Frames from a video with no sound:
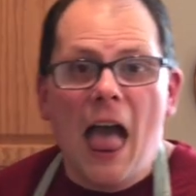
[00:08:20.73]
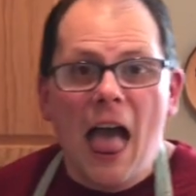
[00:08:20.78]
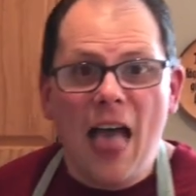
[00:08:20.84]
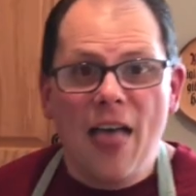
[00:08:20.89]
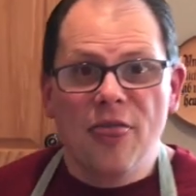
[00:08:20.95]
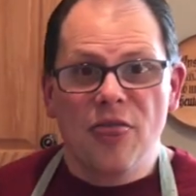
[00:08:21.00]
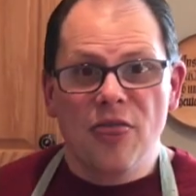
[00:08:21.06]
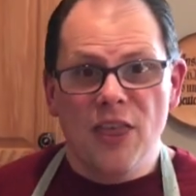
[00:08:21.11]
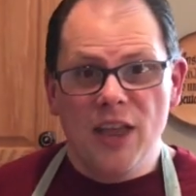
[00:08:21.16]

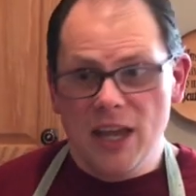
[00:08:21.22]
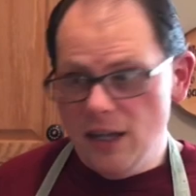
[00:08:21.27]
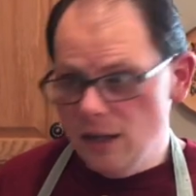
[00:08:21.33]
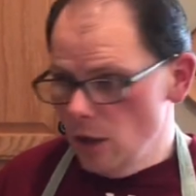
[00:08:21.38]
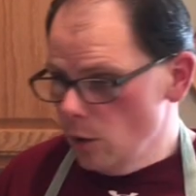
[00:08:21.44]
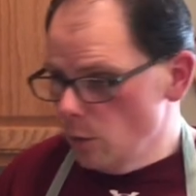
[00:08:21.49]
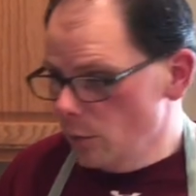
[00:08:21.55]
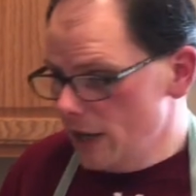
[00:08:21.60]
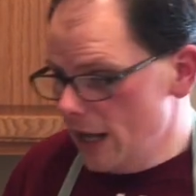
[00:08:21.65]
And
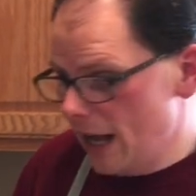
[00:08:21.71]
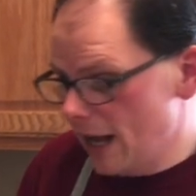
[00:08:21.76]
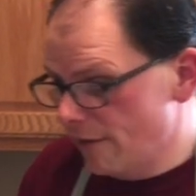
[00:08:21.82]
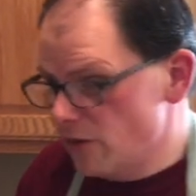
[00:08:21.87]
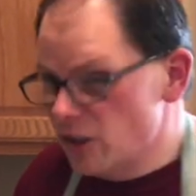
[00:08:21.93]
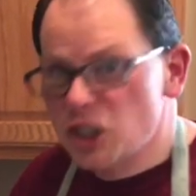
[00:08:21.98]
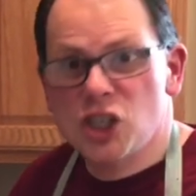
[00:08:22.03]
then we have the